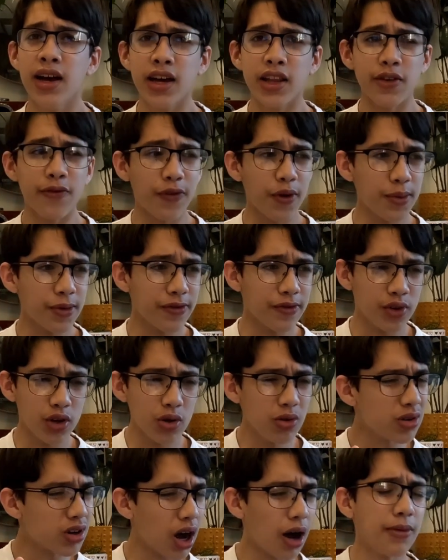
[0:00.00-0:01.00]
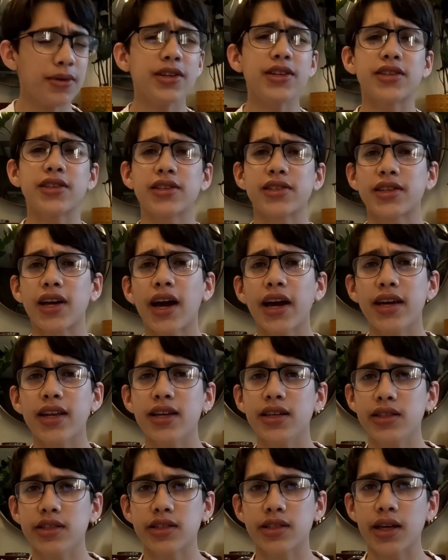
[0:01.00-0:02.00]
in the form of new communist
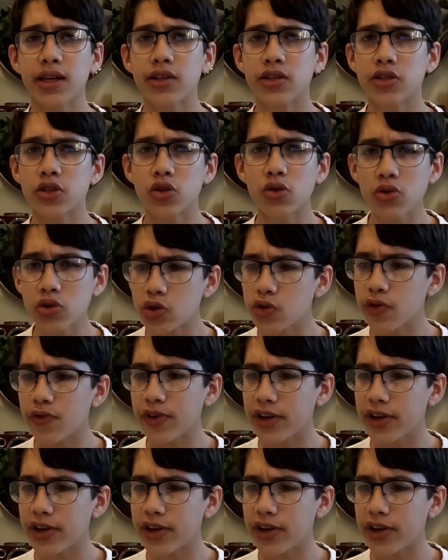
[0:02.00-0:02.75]
societies and social